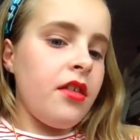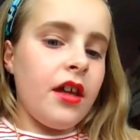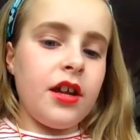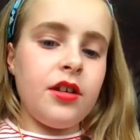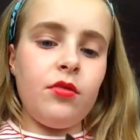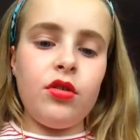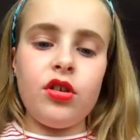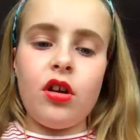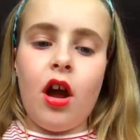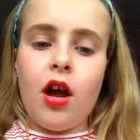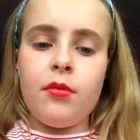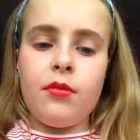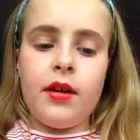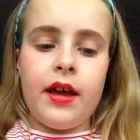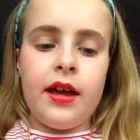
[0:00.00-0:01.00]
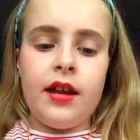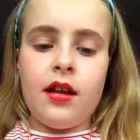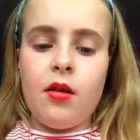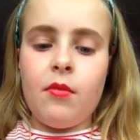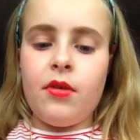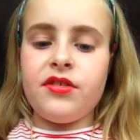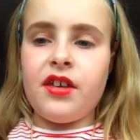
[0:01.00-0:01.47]
Then you want to go
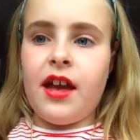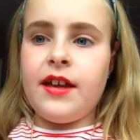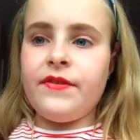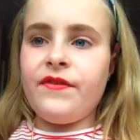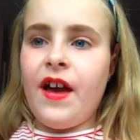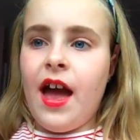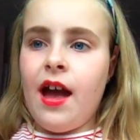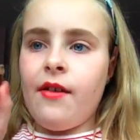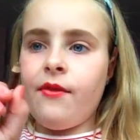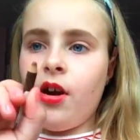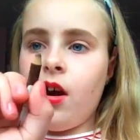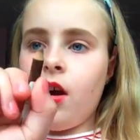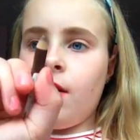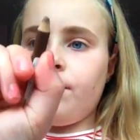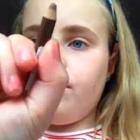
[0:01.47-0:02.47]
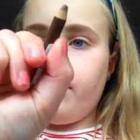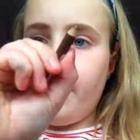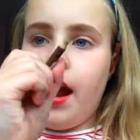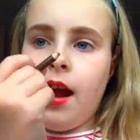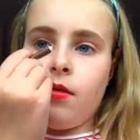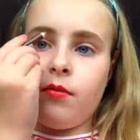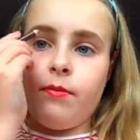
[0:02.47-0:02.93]
in with a fairer
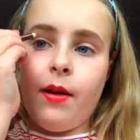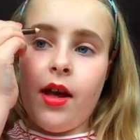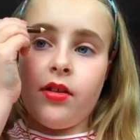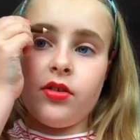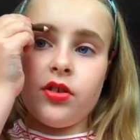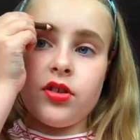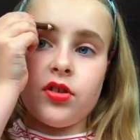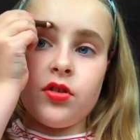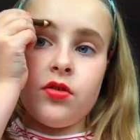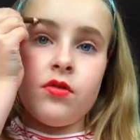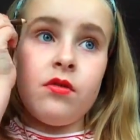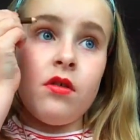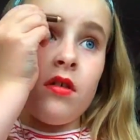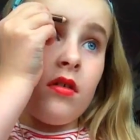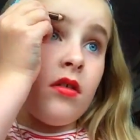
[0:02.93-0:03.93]
brown pencil